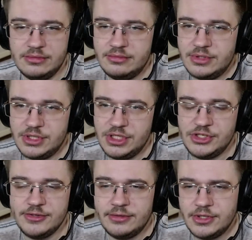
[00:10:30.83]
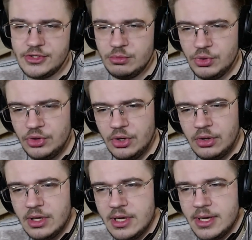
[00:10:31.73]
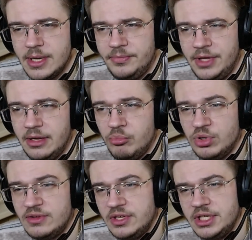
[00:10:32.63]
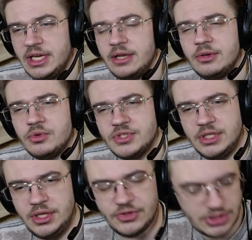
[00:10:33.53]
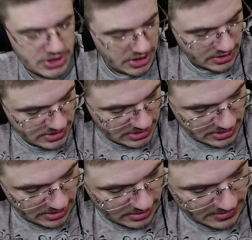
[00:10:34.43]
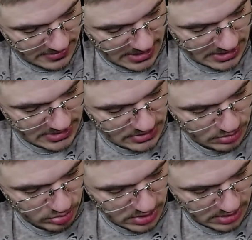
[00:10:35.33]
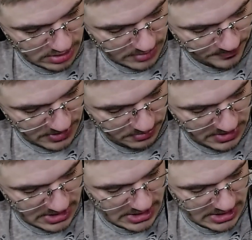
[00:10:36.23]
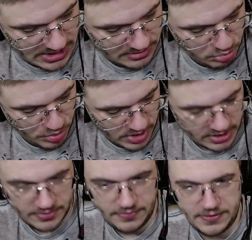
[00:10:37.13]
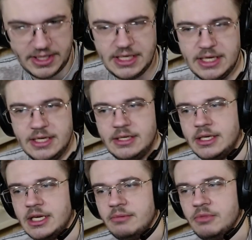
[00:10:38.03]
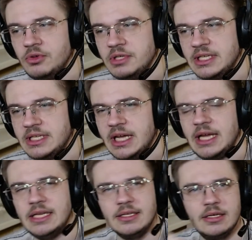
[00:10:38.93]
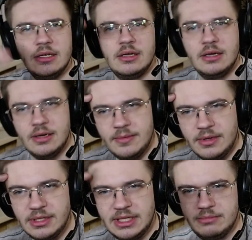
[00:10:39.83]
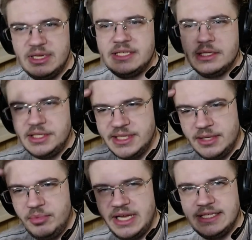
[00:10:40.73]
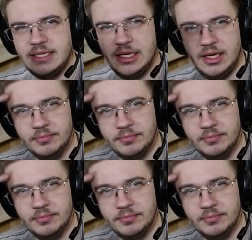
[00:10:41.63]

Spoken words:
She's not a stupid girl. But then again, there was an interesting detail that Emilia and Puck they can communicate, like basically telepathically.